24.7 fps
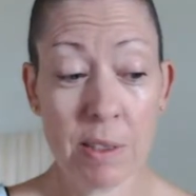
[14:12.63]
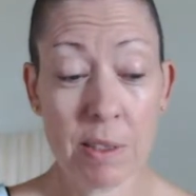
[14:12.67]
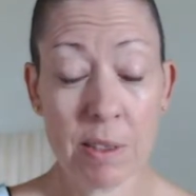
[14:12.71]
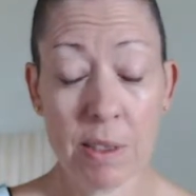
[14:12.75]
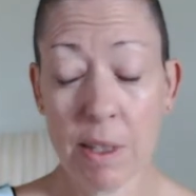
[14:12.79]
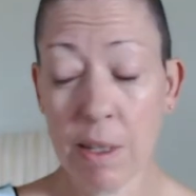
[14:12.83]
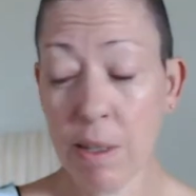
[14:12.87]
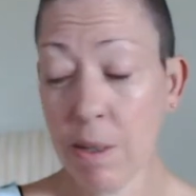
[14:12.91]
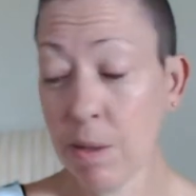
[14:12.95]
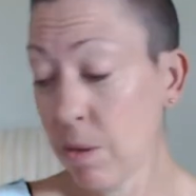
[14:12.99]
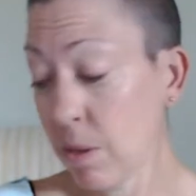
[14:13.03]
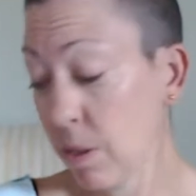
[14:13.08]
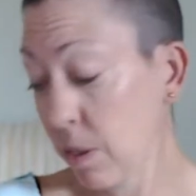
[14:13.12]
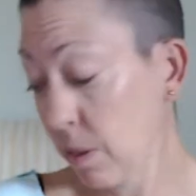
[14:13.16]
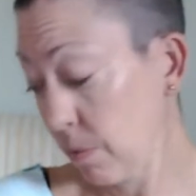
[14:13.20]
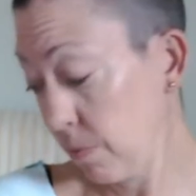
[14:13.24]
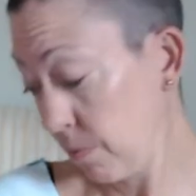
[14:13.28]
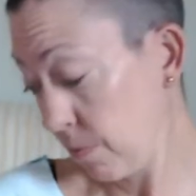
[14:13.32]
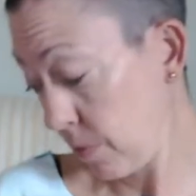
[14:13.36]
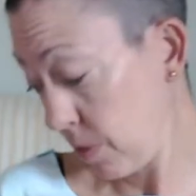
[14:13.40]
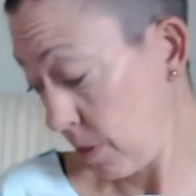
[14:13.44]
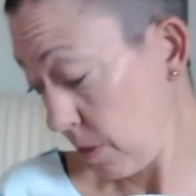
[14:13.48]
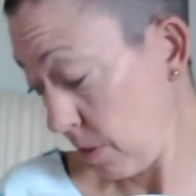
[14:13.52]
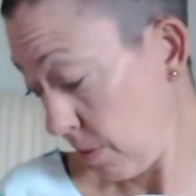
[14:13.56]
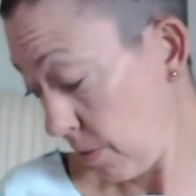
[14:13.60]
So
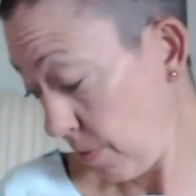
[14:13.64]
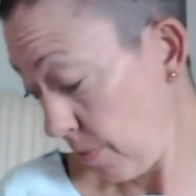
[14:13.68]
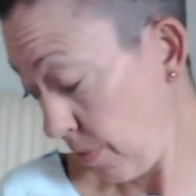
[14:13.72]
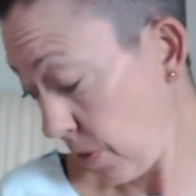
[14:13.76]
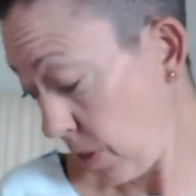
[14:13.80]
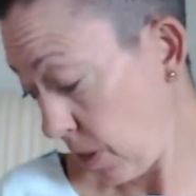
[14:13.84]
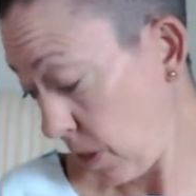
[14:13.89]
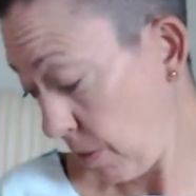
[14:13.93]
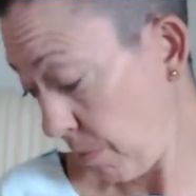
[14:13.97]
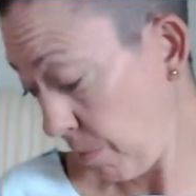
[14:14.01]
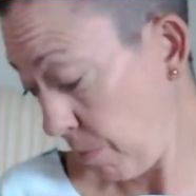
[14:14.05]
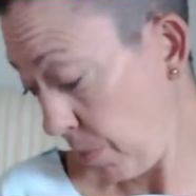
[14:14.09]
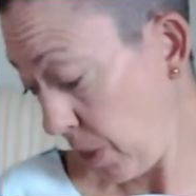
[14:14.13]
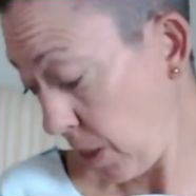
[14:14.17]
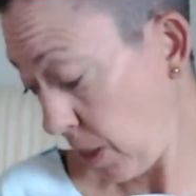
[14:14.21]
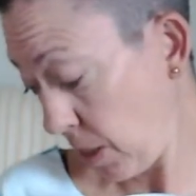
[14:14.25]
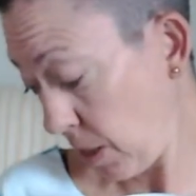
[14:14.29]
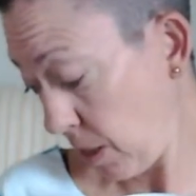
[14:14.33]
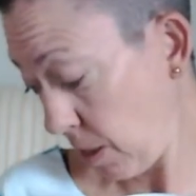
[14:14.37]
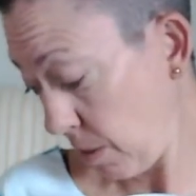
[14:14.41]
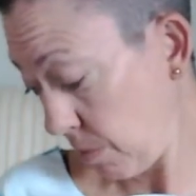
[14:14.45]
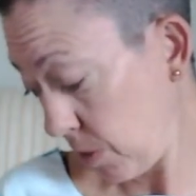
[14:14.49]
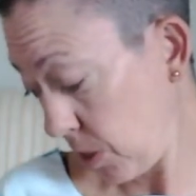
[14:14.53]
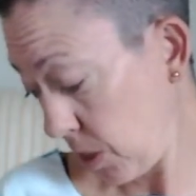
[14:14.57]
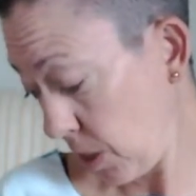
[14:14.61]
if I can pick
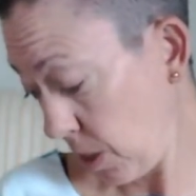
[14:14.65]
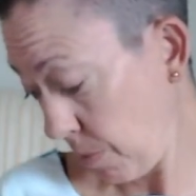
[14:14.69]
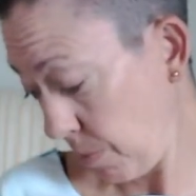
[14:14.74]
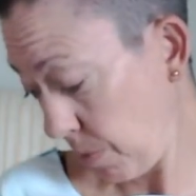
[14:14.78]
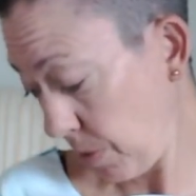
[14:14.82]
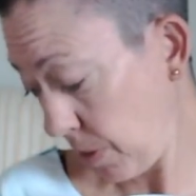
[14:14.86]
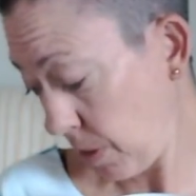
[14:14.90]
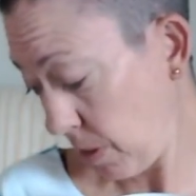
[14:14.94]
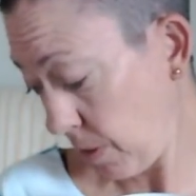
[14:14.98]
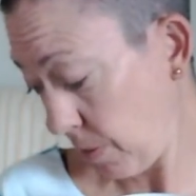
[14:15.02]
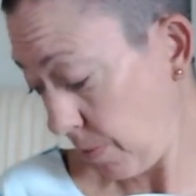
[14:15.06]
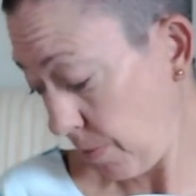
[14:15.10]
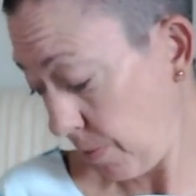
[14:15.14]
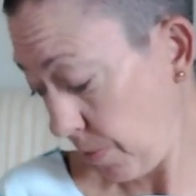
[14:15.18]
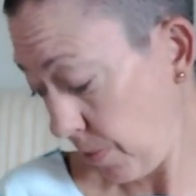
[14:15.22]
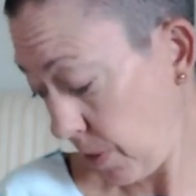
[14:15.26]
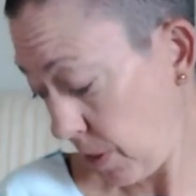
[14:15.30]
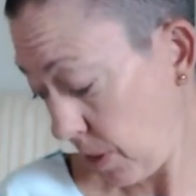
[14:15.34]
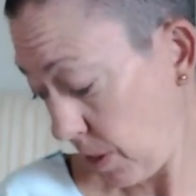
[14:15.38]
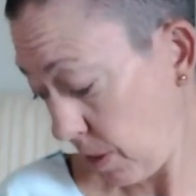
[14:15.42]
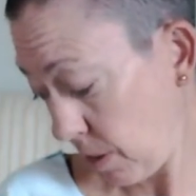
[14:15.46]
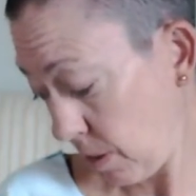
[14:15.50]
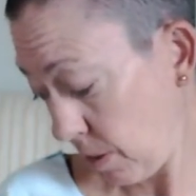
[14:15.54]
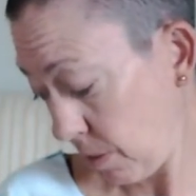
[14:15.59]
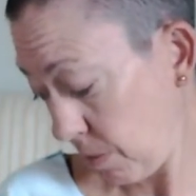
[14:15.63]
it up cheap enough,
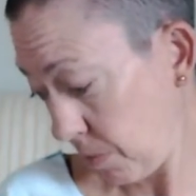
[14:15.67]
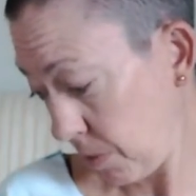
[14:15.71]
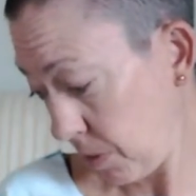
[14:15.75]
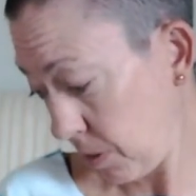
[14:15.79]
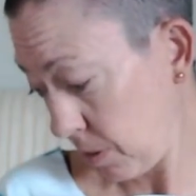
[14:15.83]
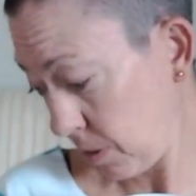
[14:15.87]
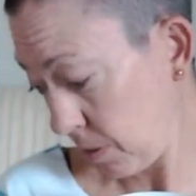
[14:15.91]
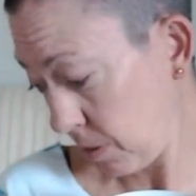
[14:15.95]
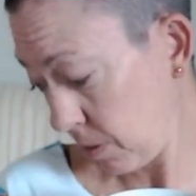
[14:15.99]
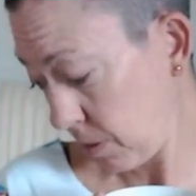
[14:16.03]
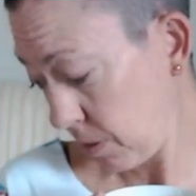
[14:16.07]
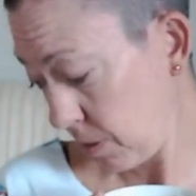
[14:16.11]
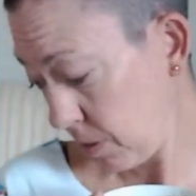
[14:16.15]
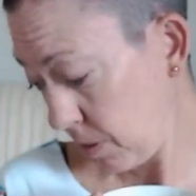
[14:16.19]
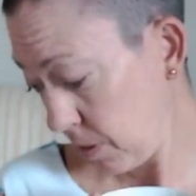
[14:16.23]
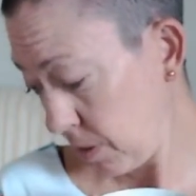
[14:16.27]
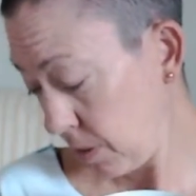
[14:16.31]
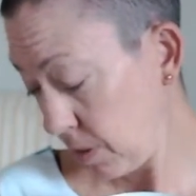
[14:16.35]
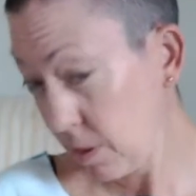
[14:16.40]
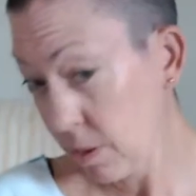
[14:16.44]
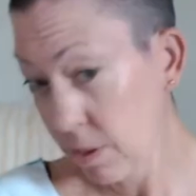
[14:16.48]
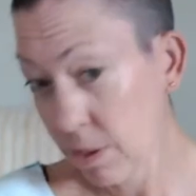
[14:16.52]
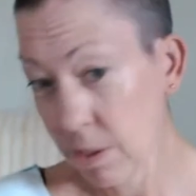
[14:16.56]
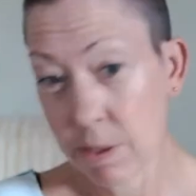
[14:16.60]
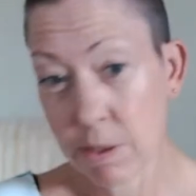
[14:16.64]
then I will
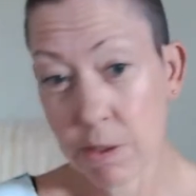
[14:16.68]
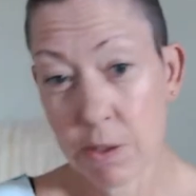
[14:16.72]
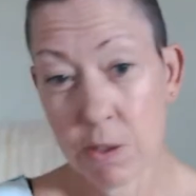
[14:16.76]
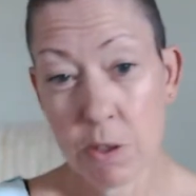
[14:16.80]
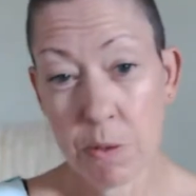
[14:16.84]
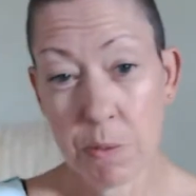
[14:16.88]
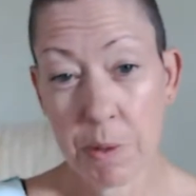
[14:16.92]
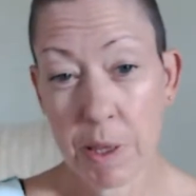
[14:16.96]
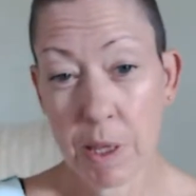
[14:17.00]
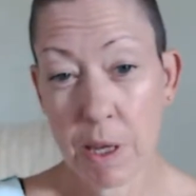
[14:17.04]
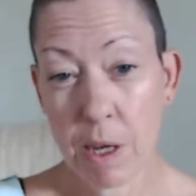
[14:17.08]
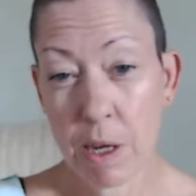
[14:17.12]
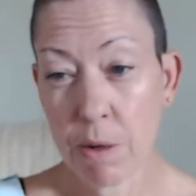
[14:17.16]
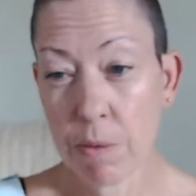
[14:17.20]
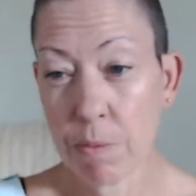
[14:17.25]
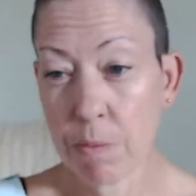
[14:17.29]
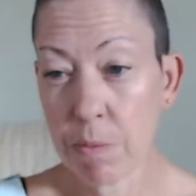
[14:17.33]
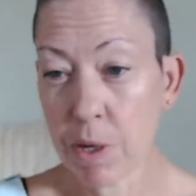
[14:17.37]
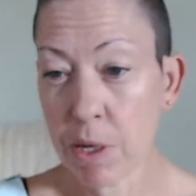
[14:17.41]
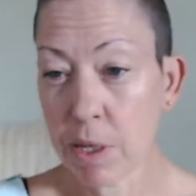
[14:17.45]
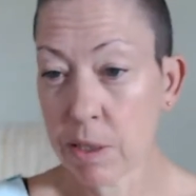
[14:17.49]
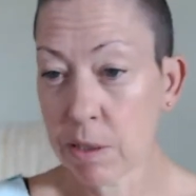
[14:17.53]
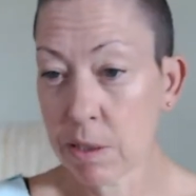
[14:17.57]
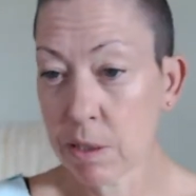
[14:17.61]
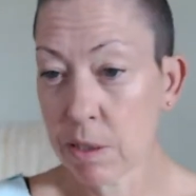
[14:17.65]
do a bit of the
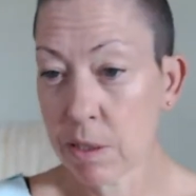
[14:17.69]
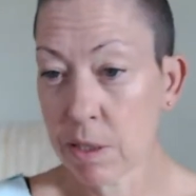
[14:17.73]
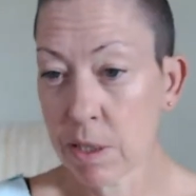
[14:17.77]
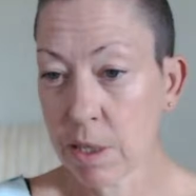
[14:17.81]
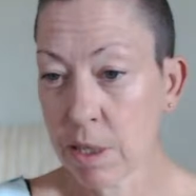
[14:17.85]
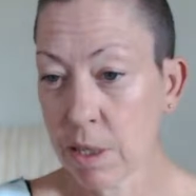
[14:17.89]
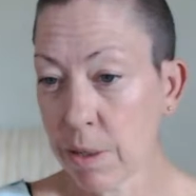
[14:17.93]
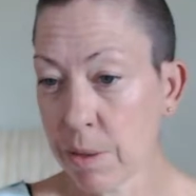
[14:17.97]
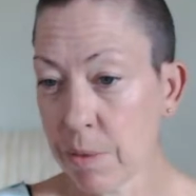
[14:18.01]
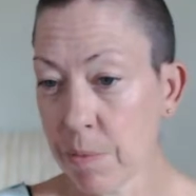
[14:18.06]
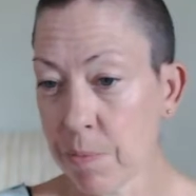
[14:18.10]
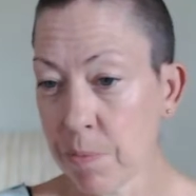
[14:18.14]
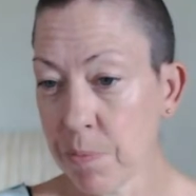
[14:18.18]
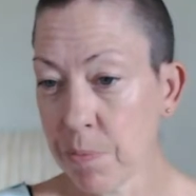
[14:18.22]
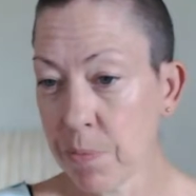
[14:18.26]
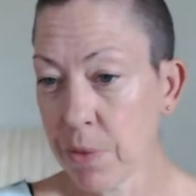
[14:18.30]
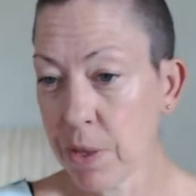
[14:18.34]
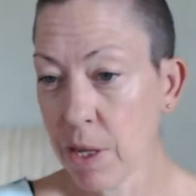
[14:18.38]
homewares too.